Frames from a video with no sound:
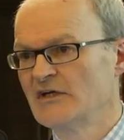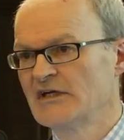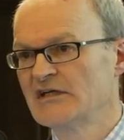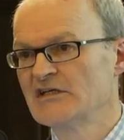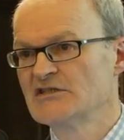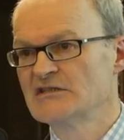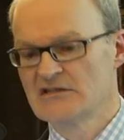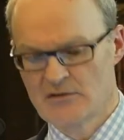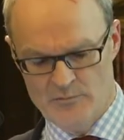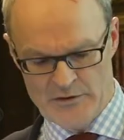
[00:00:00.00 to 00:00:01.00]
conditions
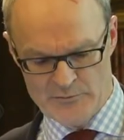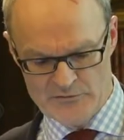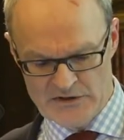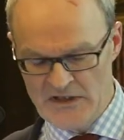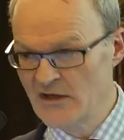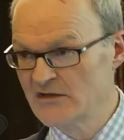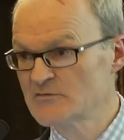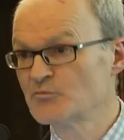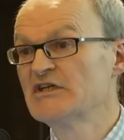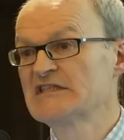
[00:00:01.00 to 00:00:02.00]
that we would regard as
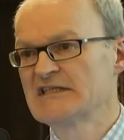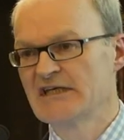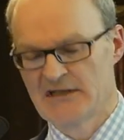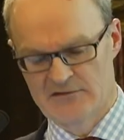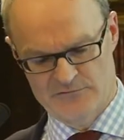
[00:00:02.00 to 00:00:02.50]
pristine